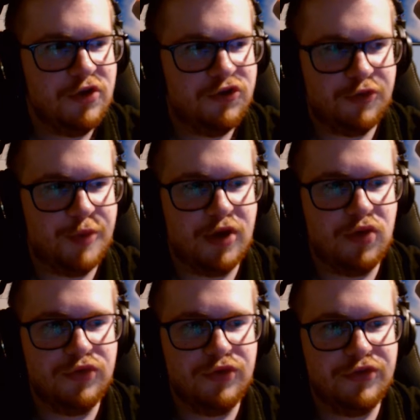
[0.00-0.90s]
just by
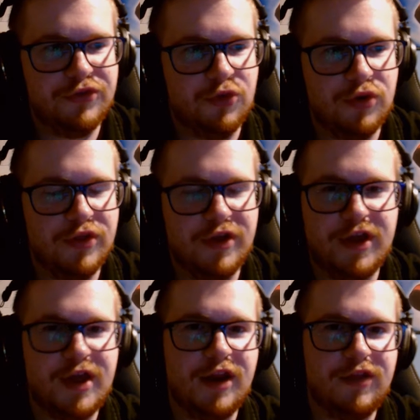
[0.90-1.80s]
going through the story like
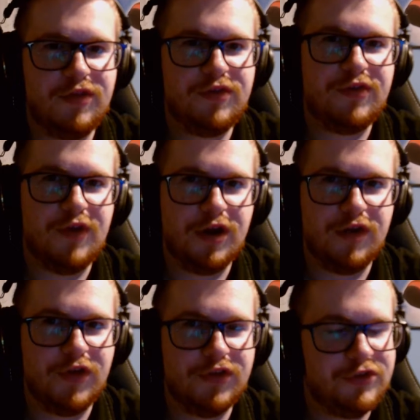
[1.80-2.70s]
you can in Sonic
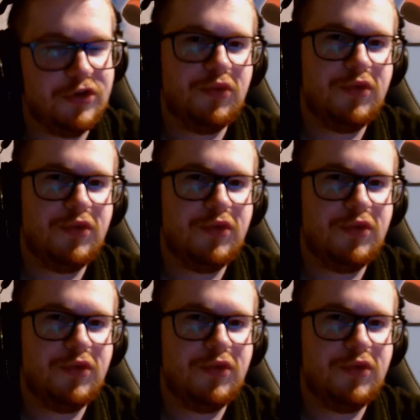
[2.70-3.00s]
Advance 2,